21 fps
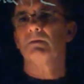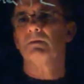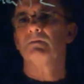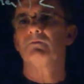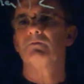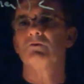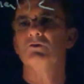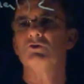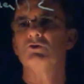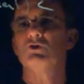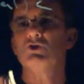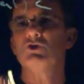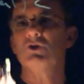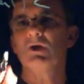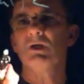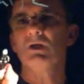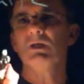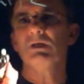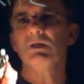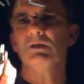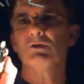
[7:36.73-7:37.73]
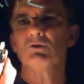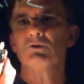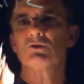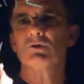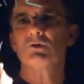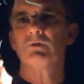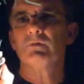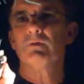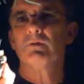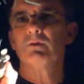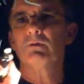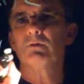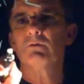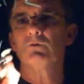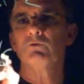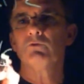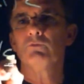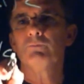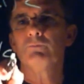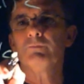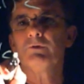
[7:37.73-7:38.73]
to change the
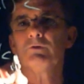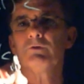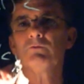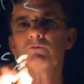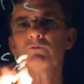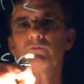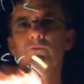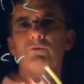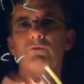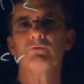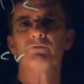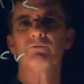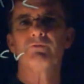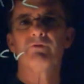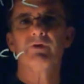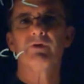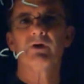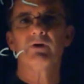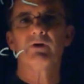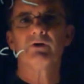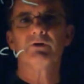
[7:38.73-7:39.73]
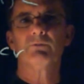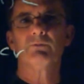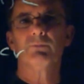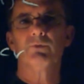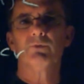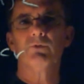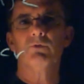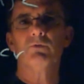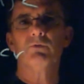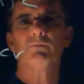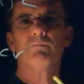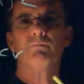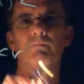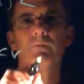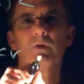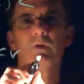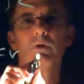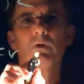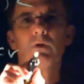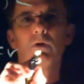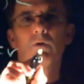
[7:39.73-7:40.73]
loop control variable,
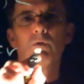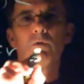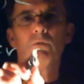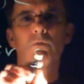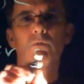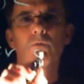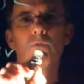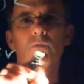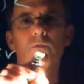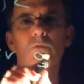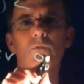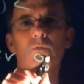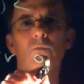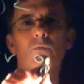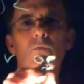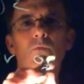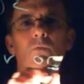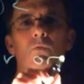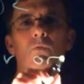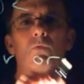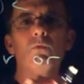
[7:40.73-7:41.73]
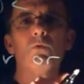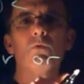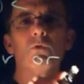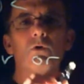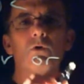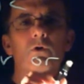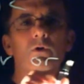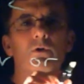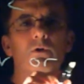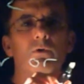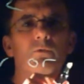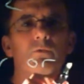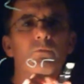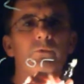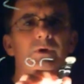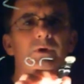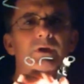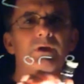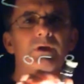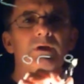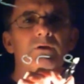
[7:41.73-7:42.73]
or
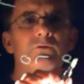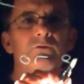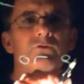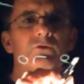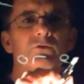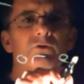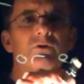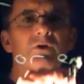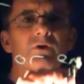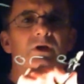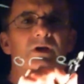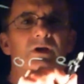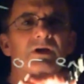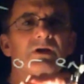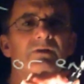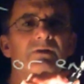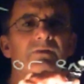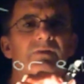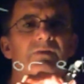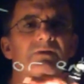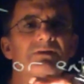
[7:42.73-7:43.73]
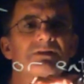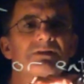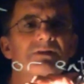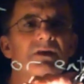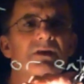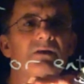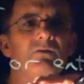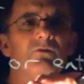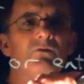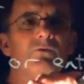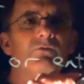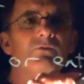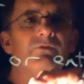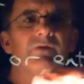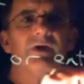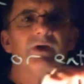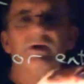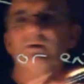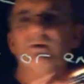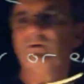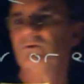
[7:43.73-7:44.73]
we enter the sentinel
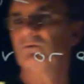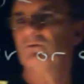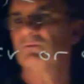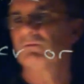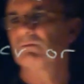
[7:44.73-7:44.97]
value.